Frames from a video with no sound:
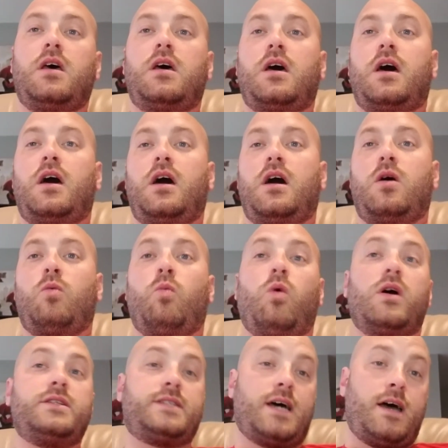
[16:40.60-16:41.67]

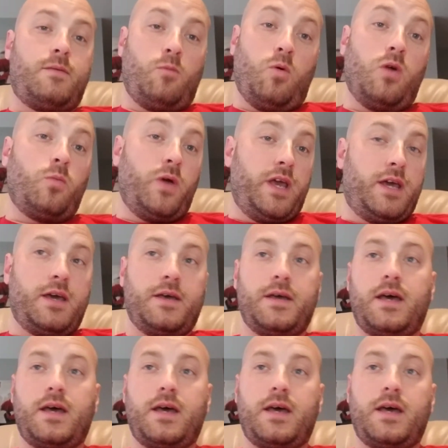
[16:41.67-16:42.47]
one week,